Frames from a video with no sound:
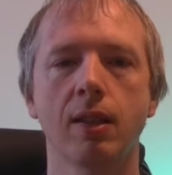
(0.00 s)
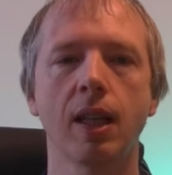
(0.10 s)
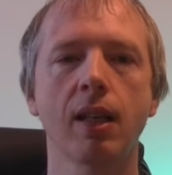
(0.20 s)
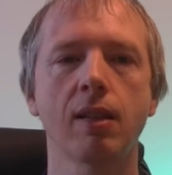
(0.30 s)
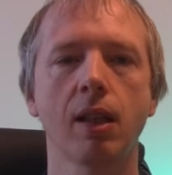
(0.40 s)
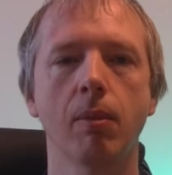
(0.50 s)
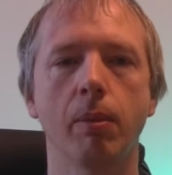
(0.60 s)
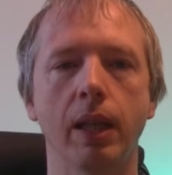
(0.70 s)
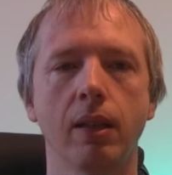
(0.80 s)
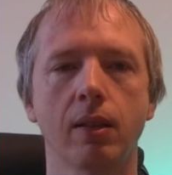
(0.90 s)
16
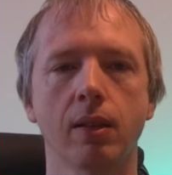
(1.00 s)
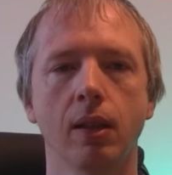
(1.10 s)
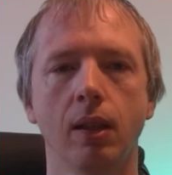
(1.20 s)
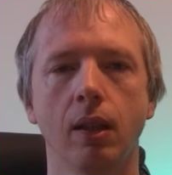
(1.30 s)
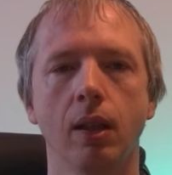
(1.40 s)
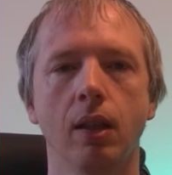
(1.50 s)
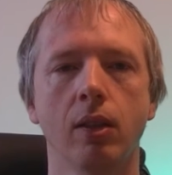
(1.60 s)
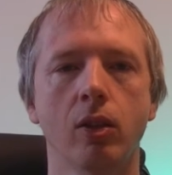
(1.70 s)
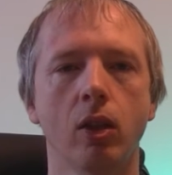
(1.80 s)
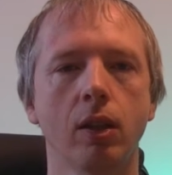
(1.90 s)
bits,
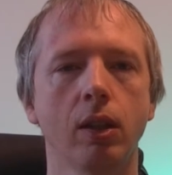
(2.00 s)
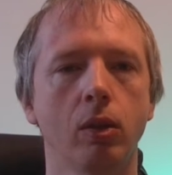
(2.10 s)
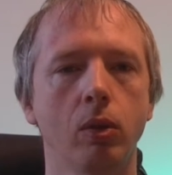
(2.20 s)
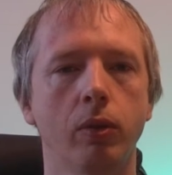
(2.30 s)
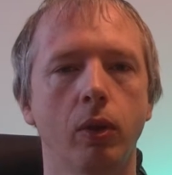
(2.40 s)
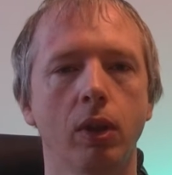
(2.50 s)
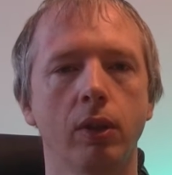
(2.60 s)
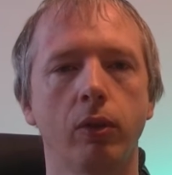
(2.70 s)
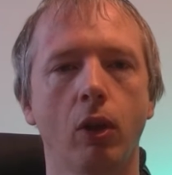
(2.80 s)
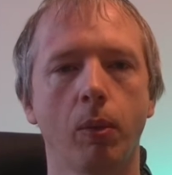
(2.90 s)
32,
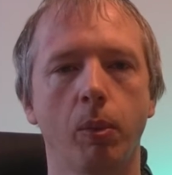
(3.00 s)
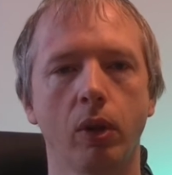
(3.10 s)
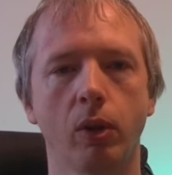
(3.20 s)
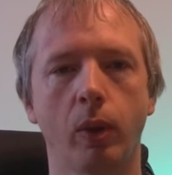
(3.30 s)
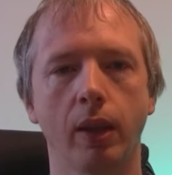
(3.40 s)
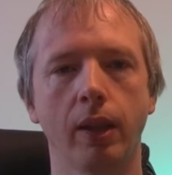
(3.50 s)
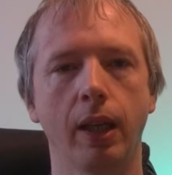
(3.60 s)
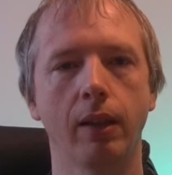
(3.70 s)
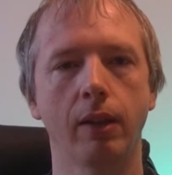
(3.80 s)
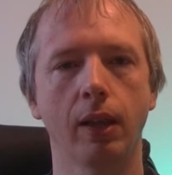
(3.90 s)
44.1
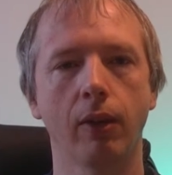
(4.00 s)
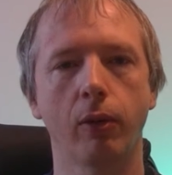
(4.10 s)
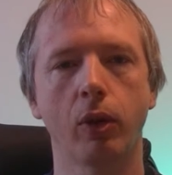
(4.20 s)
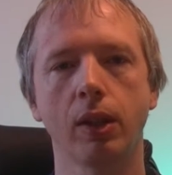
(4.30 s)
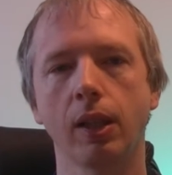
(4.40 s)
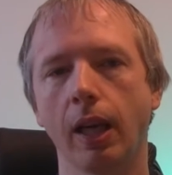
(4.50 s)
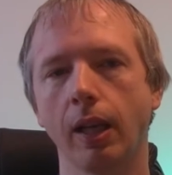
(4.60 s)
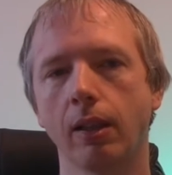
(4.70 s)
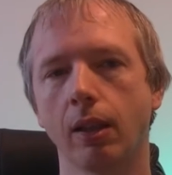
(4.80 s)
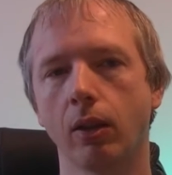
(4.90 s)
and
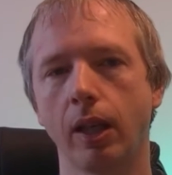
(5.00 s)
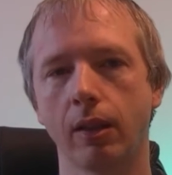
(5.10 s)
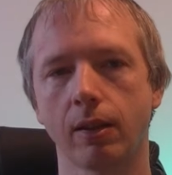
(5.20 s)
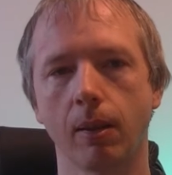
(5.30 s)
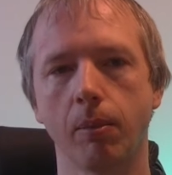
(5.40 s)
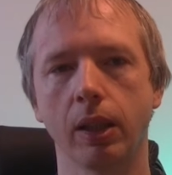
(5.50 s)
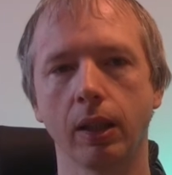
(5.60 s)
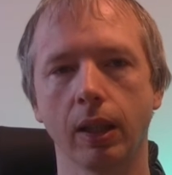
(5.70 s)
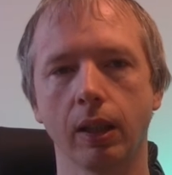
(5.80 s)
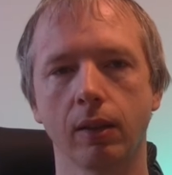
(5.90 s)
48 kHz
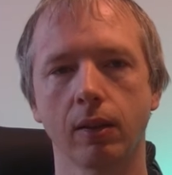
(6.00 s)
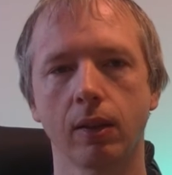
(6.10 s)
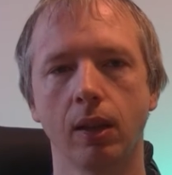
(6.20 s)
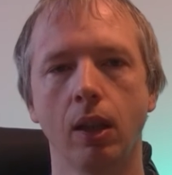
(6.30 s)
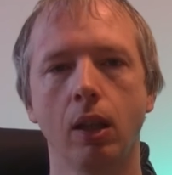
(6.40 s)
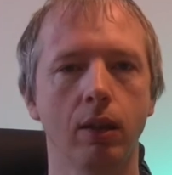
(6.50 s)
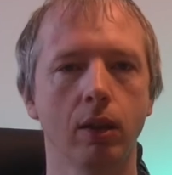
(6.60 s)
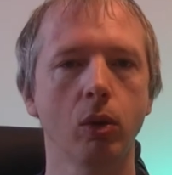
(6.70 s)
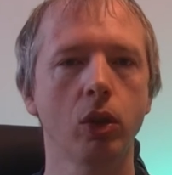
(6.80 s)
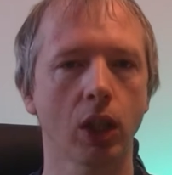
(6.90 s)
sampling rates
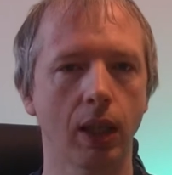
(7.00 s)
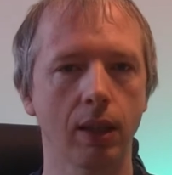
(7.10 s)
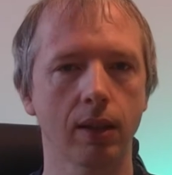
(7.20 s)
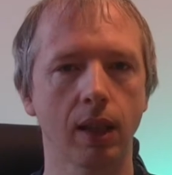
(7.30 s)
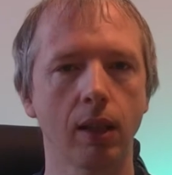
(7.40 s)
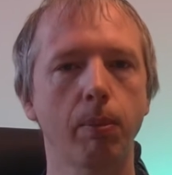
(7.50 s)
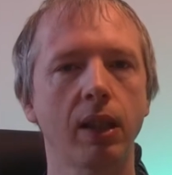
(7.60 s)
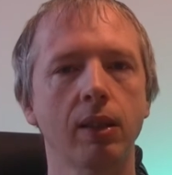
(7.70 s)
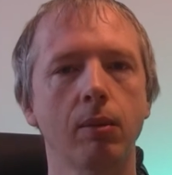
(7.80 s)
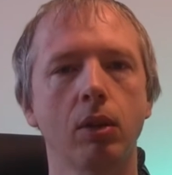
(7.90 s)
two channels and
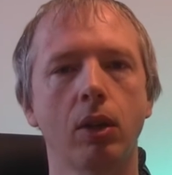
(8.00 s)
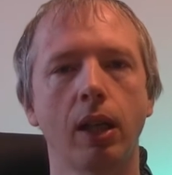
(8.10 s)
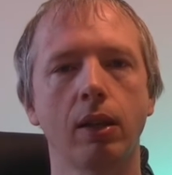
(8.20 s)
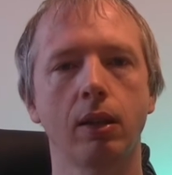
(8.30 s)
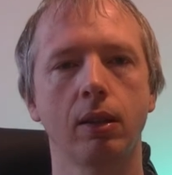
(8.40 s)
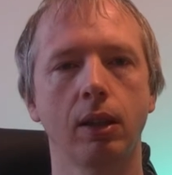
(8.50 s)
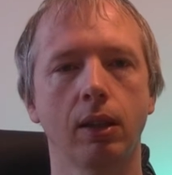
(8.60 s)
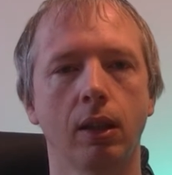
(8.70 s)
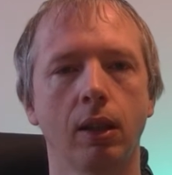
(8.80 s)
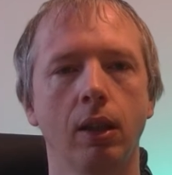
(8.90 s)
possible other
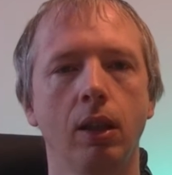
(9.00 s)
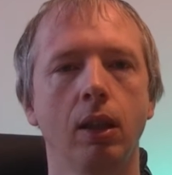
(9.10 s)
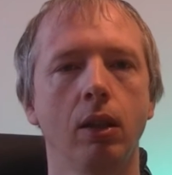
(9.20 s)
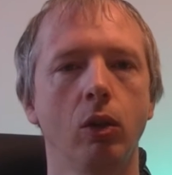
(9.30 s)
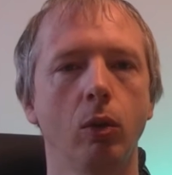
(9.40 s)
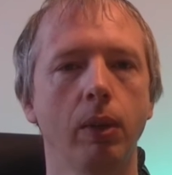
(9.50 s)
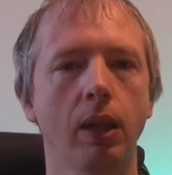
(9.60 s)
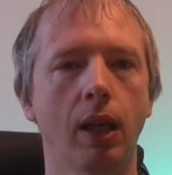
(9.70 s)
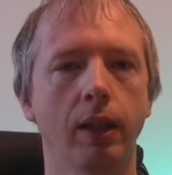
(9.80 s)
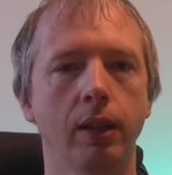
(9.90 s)
data to
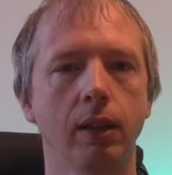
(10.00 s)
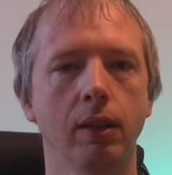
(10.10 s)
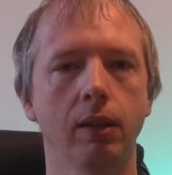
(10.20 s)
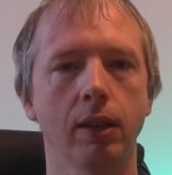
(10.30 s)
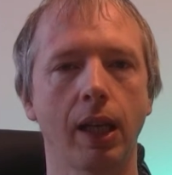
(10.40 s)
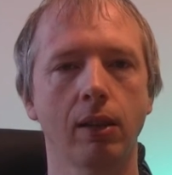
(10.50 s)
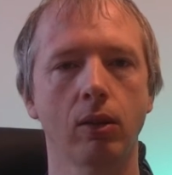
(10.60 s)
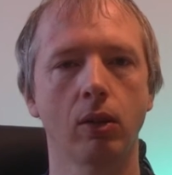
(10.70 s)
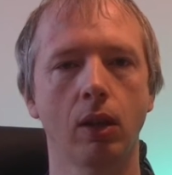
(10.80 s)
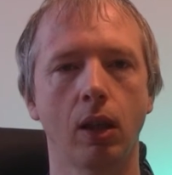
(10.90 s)
be added next
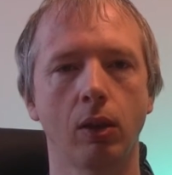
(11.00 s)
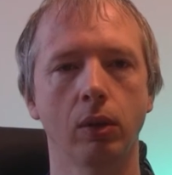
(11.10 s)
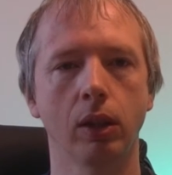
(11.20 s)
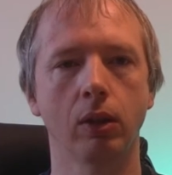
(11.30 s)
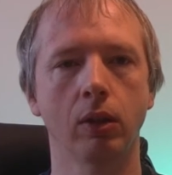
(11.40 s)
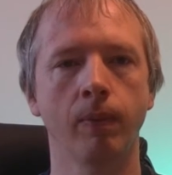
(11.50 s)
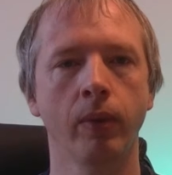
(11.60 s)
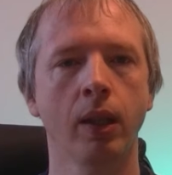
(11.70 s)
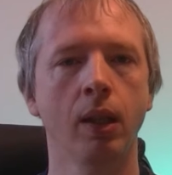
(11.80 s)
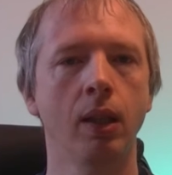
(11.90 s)
to the audio,
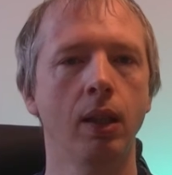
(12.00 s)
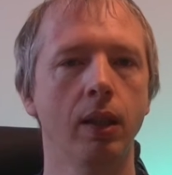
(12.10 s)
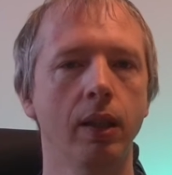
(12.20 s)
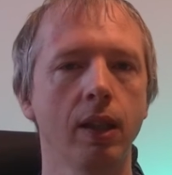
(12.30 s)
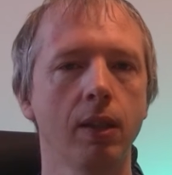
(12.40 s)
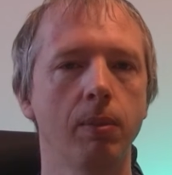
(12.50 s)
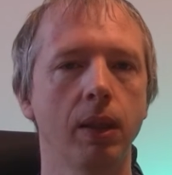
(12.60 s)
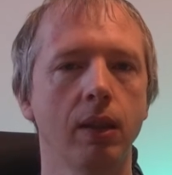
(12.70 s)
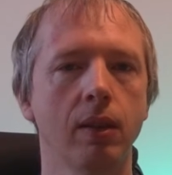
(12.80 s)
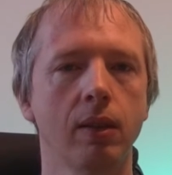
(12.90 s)
these
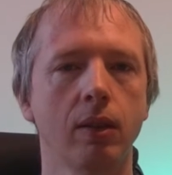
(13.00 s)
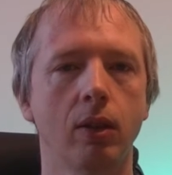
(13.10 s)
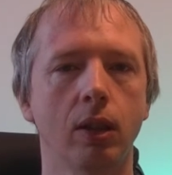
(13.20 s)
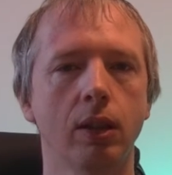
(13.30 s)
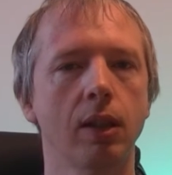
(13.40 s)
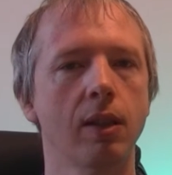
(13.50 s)
bits called